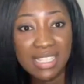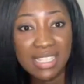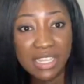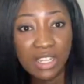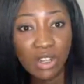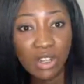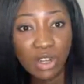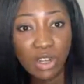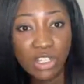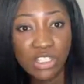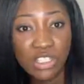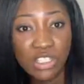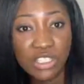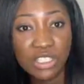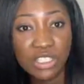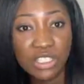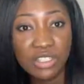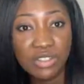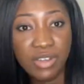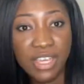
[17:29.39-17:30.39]

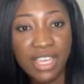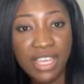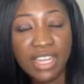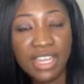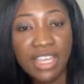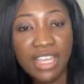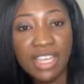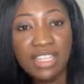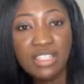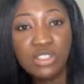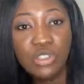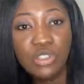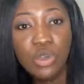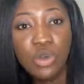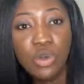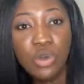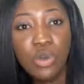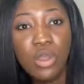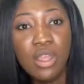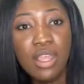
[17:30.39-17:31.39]
technology, right? And
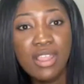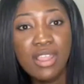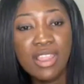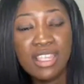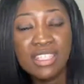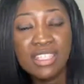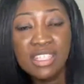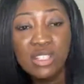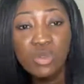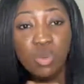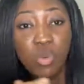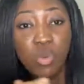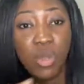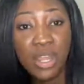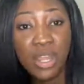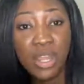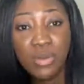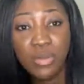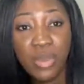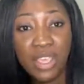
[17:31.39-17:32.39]
so this is
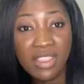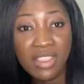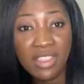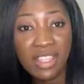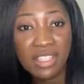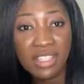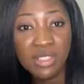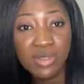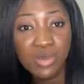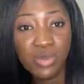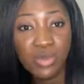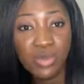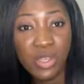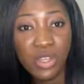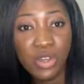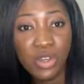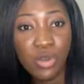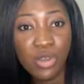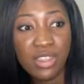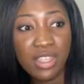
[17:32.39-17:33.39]
one way that
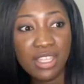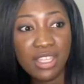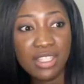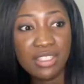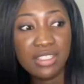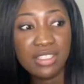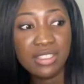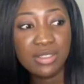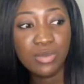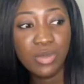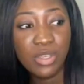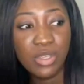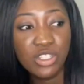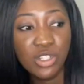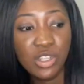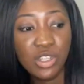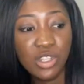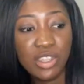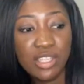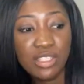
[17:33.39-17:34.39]
we know that we're
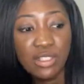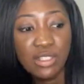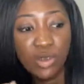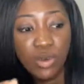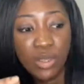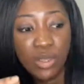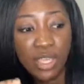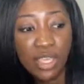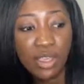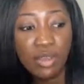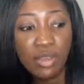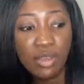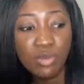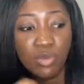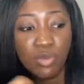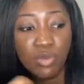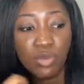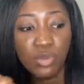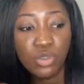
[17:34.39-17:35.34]
sure that okay,